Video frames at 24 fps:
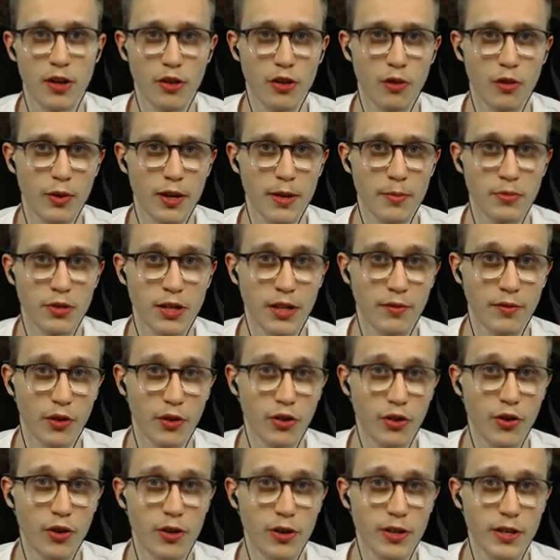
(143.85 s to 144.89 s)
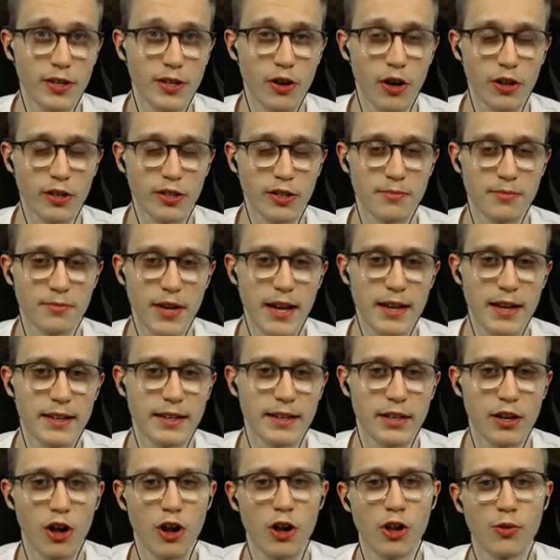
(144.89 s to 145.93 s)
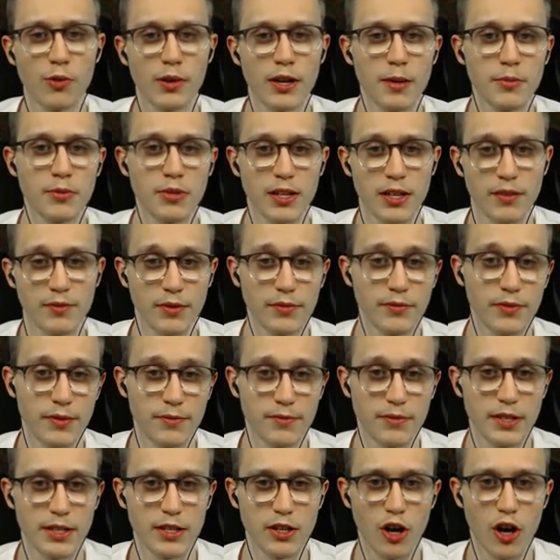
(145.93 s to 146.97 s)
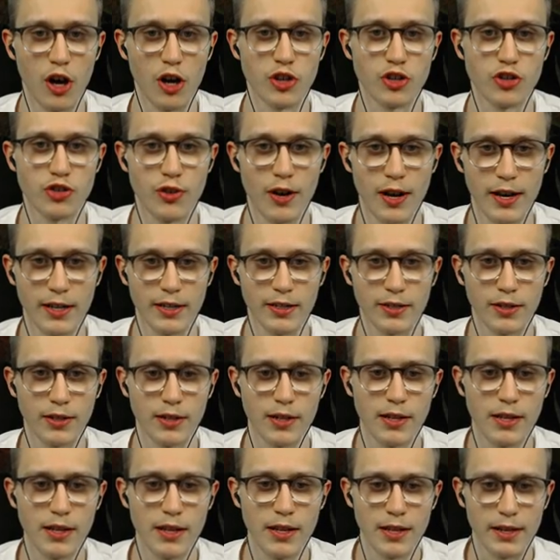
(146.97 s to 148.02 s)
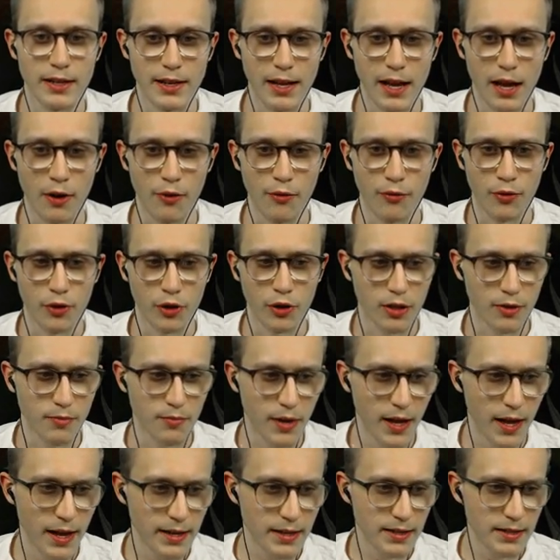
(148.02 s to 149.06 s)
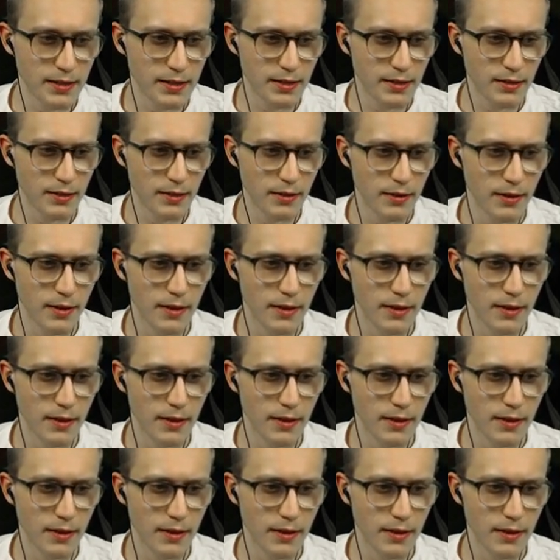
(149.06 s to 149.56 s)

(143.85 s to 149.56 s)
all the way up to level 30 on companion and all the way up to level 15 on tracker. Now for companion,